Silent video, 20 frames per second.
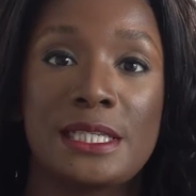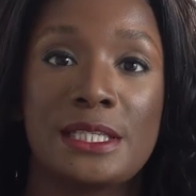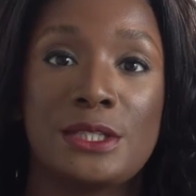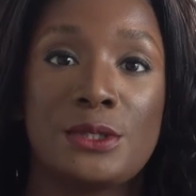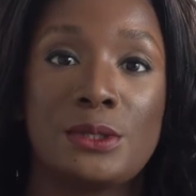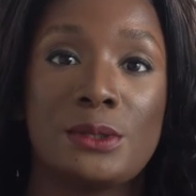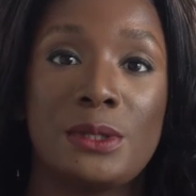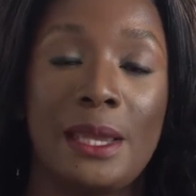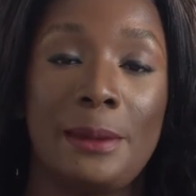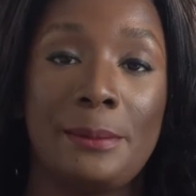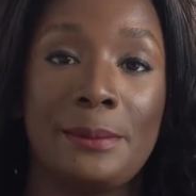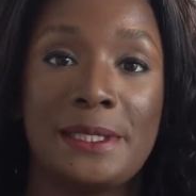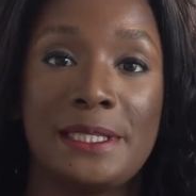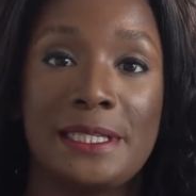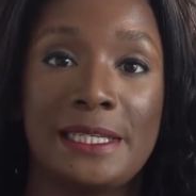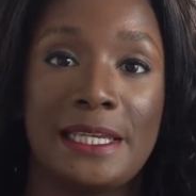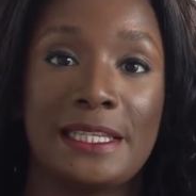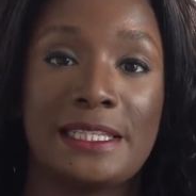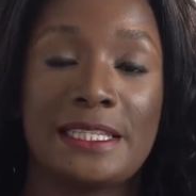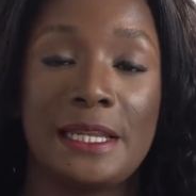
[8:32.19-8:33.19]
to
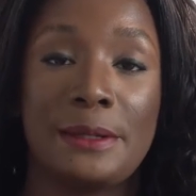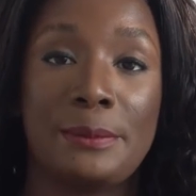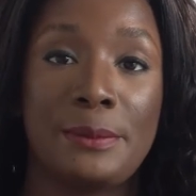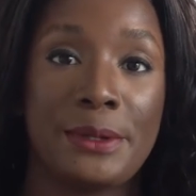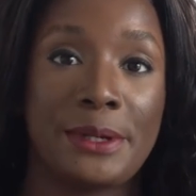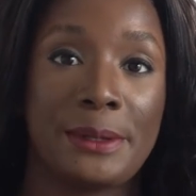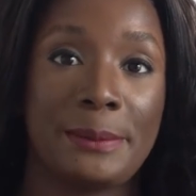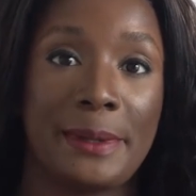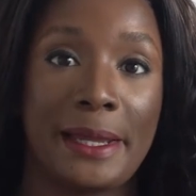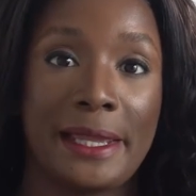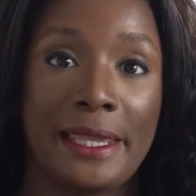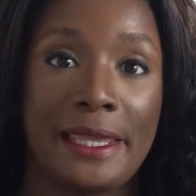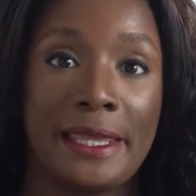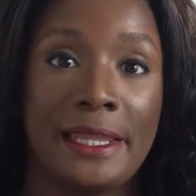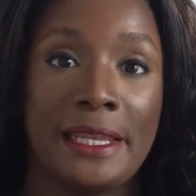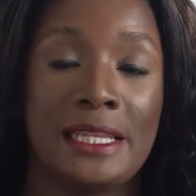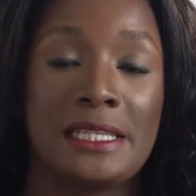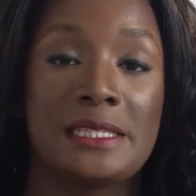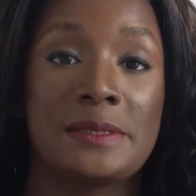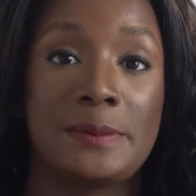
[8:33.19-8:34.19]
empty it and put it back in,
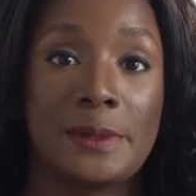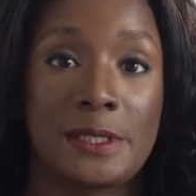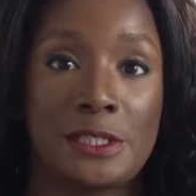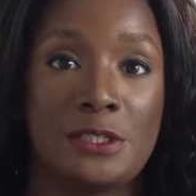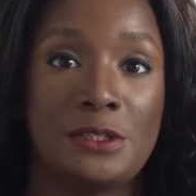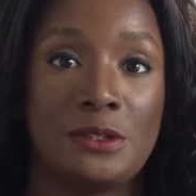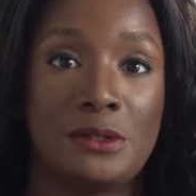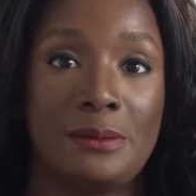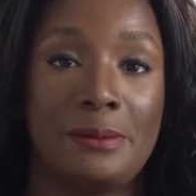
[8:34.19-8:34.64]
especially